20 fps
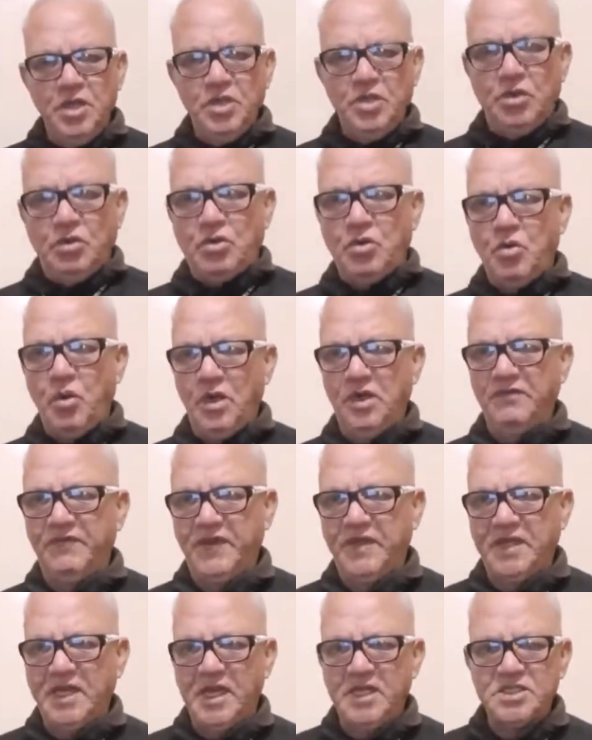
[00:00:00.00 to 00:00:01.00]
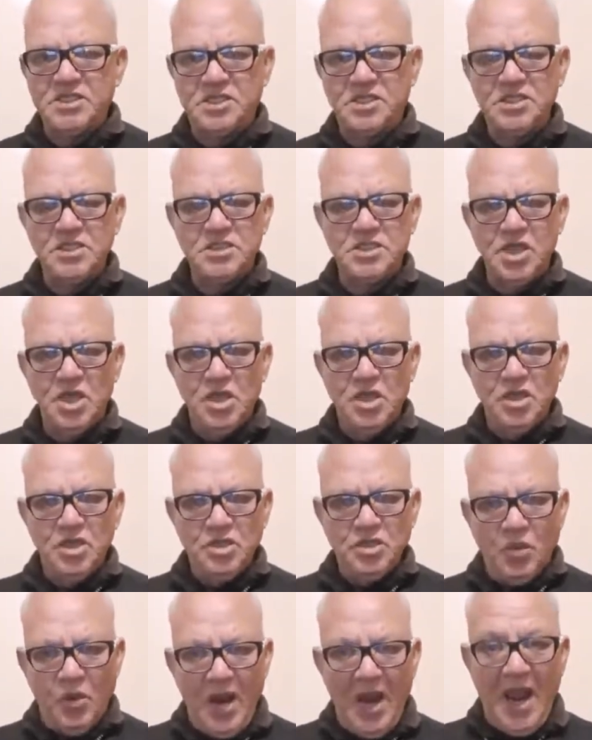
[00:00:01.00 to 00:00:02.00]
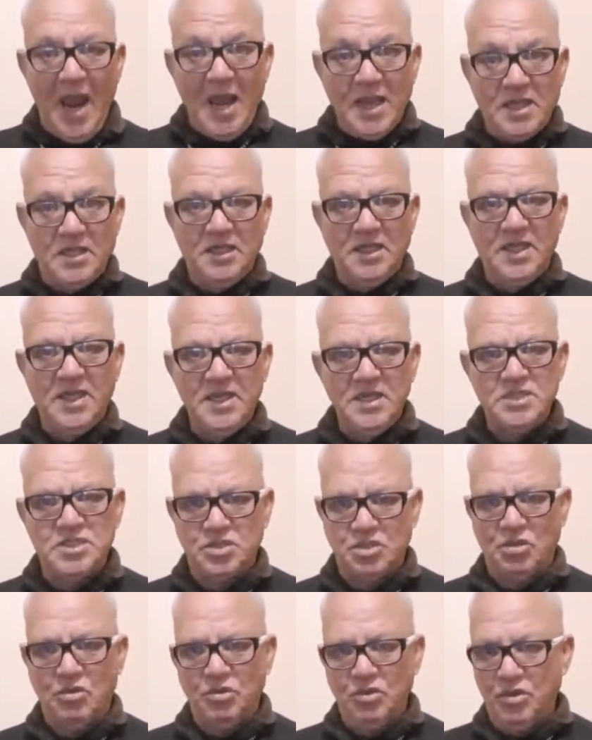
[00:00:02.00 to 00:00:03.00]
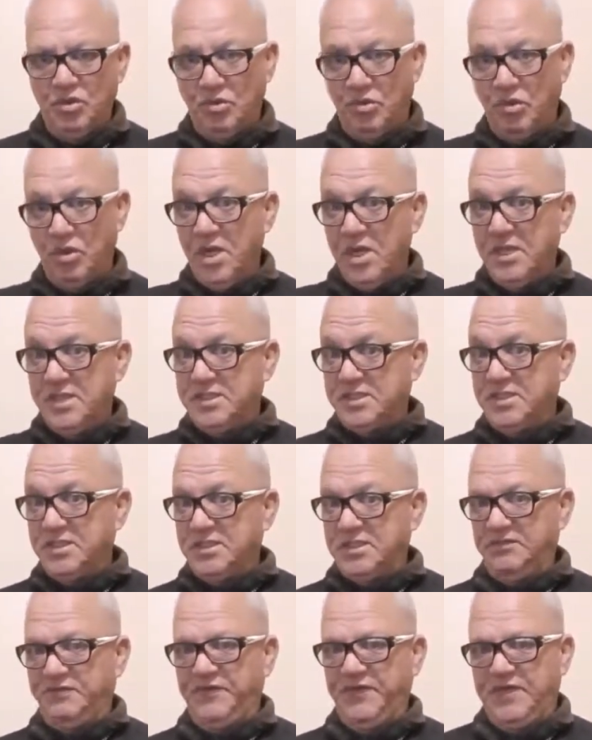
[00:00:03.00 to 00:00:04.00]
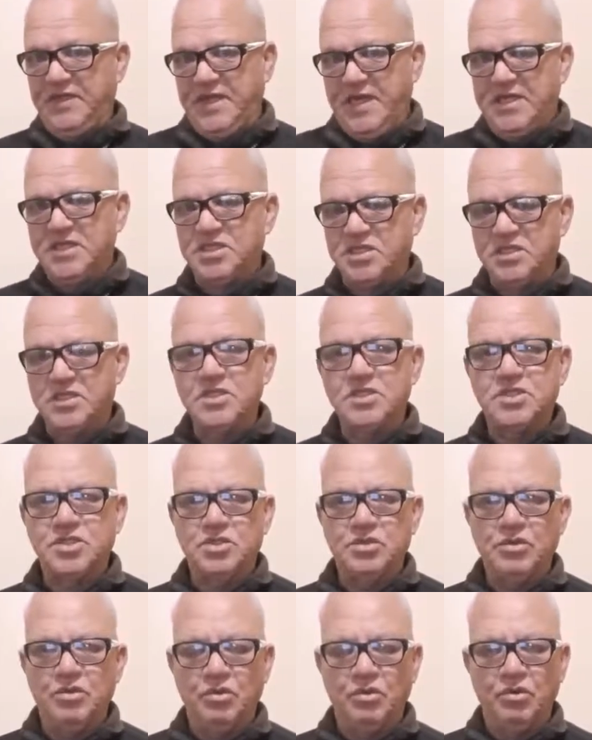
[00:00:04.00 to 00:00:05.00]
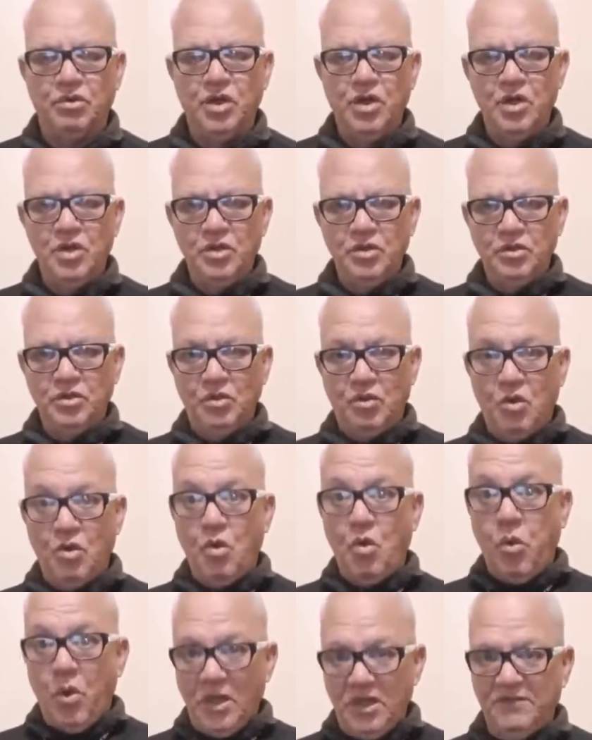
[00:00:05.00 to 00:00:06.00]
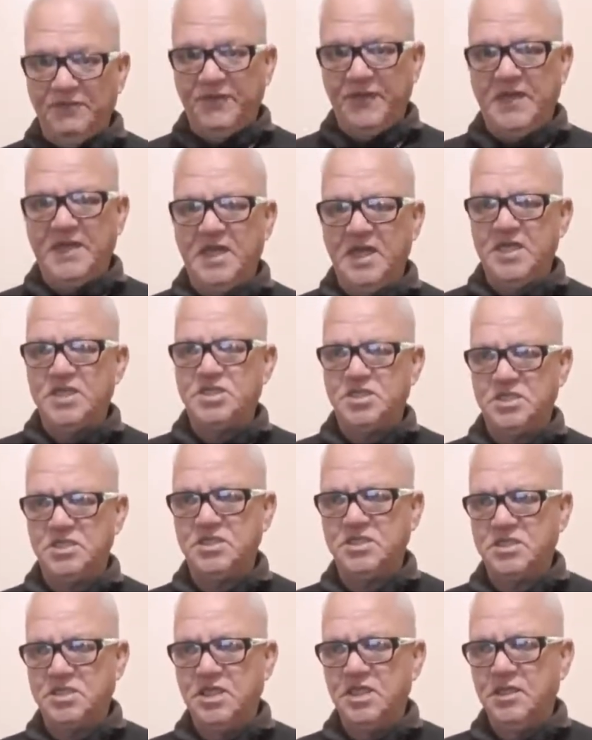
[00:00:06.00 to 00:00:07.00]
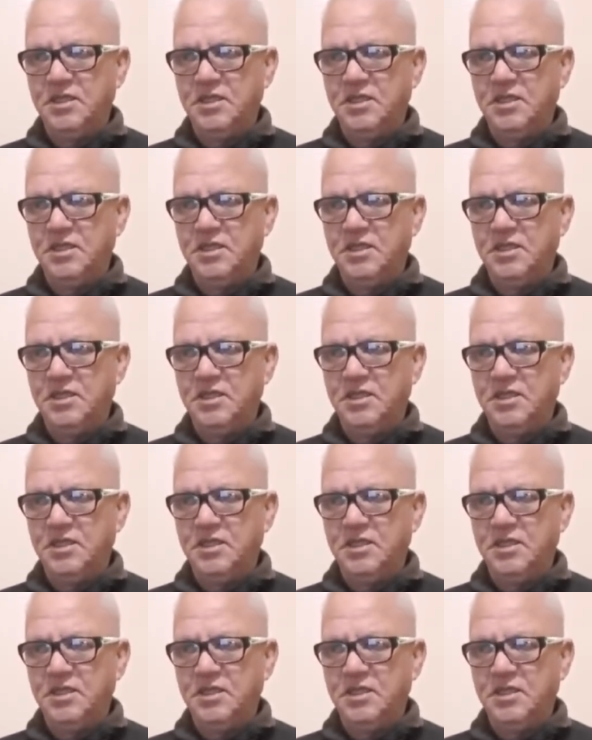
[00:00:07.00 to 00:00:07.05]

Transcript: your qualifications, your accolades or your certifications, your, your qualifications,